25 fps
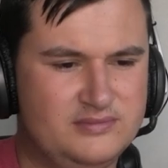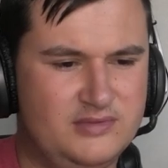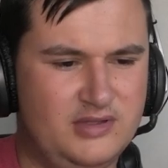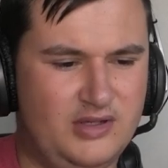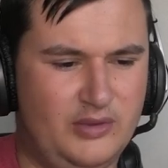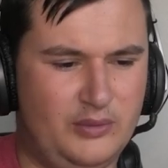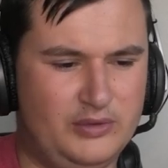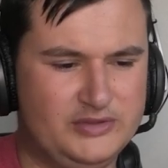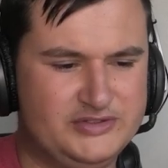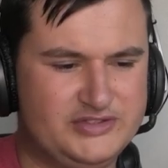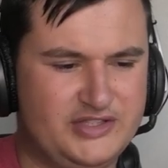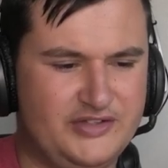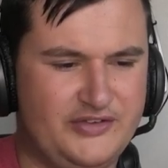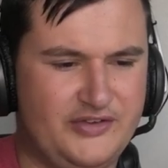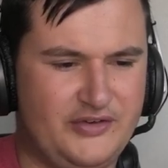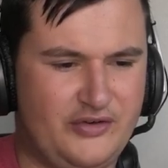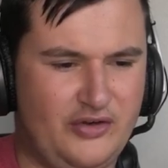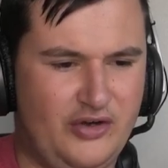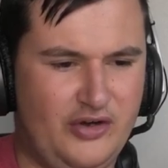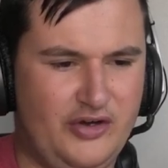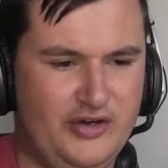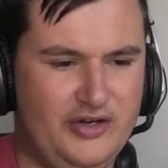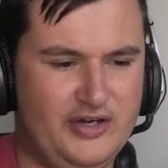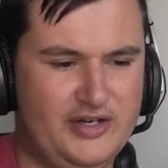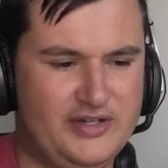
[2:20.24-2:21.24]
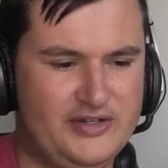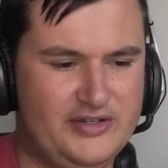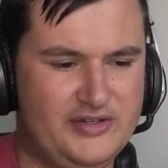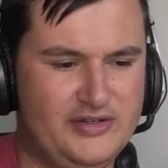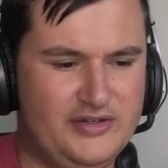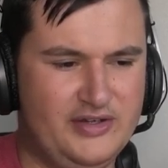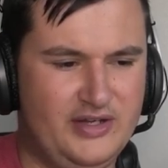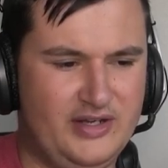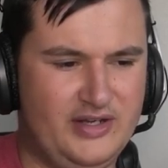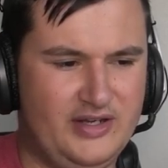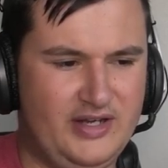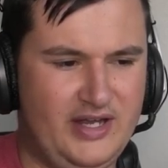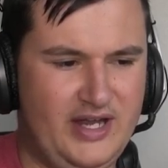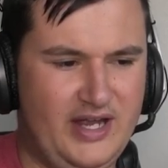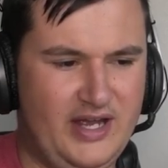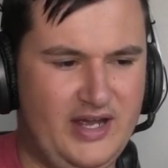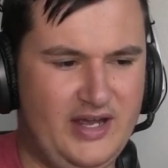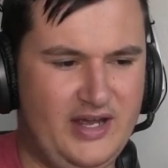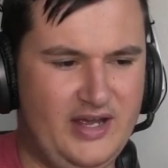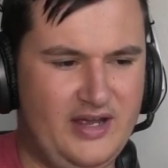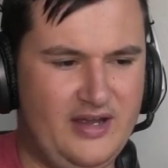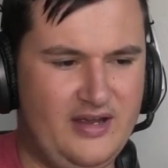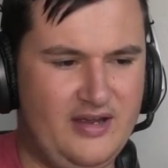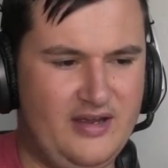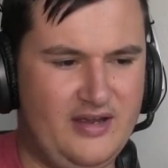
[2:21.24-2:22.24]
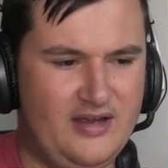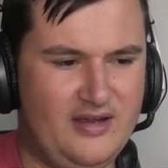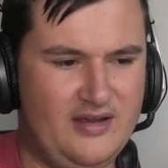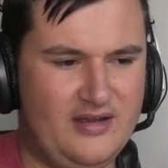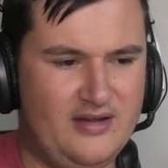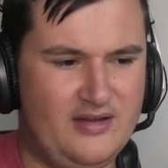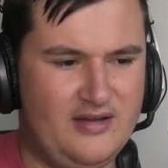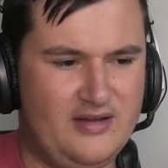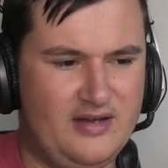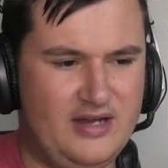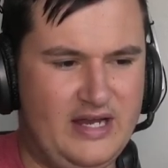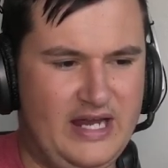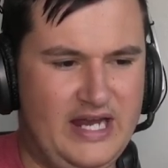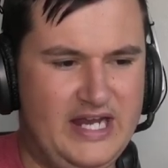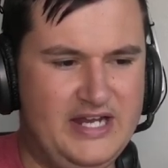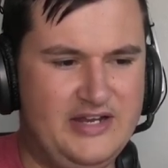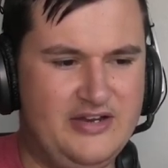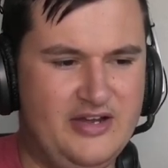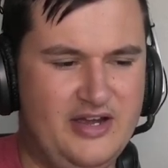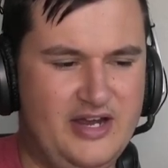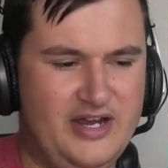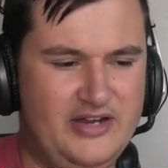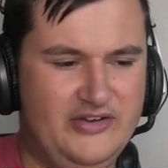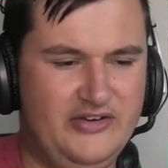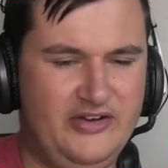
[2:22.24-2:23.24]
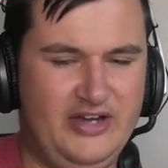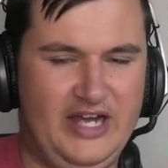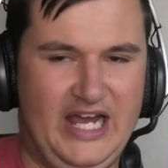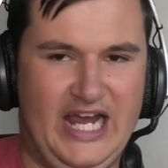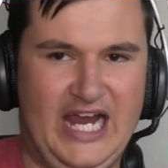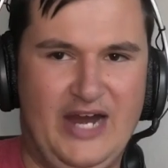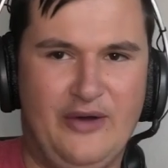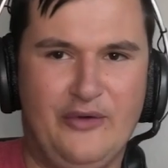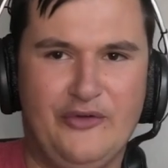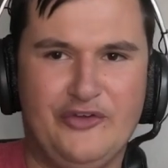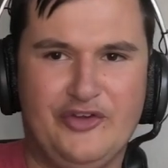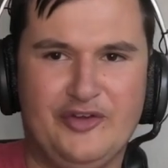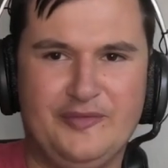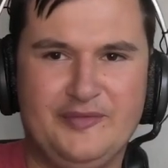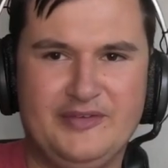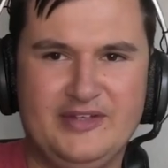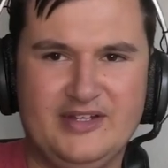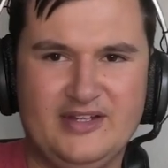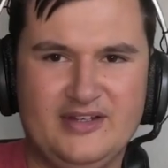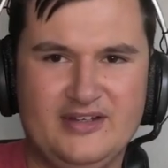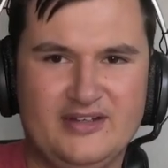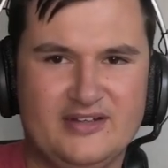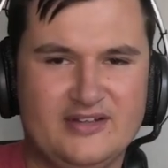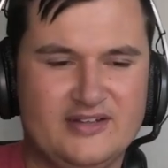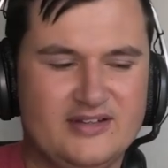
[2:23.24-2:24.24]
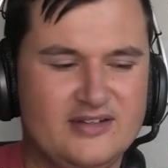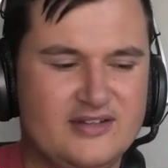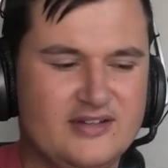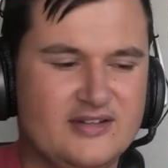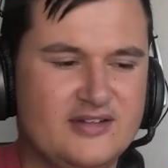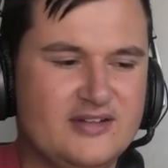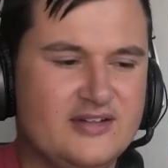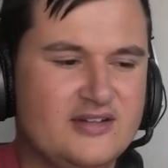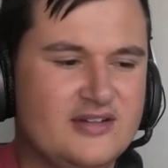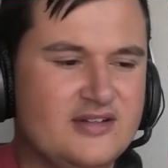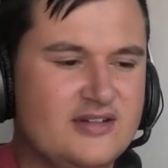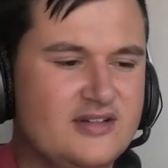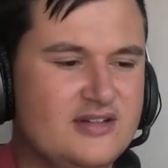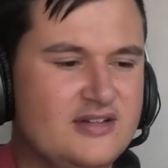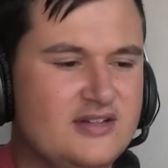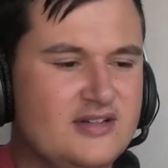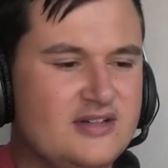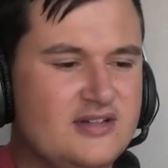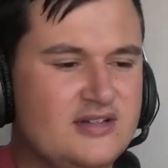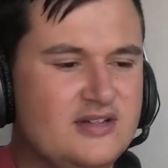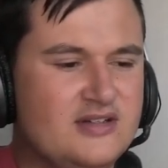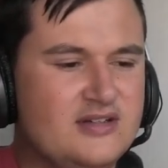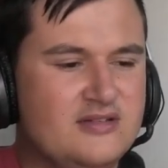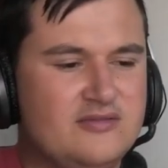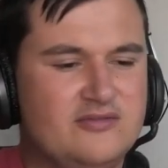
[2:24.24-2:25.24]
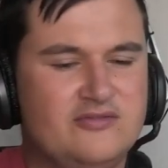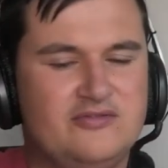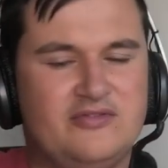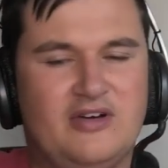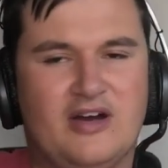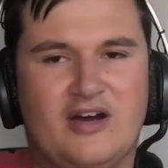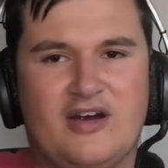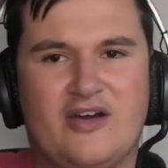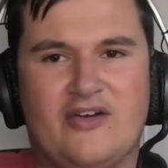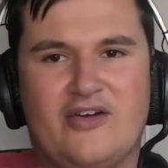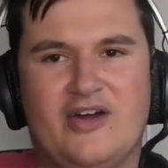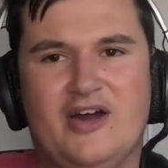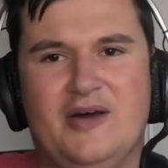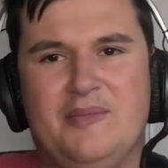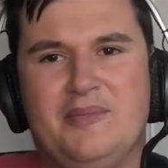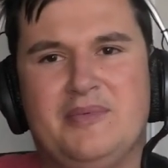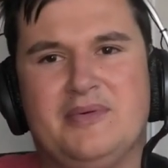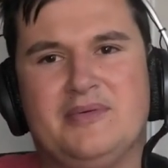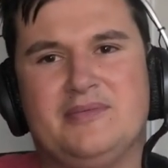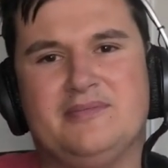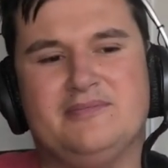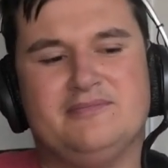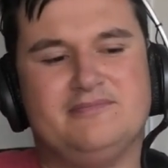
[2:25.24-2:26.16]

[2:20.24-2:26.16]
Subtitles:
Oh, what's the crow gonna do? Like, eat her hair or something? Fuck her up?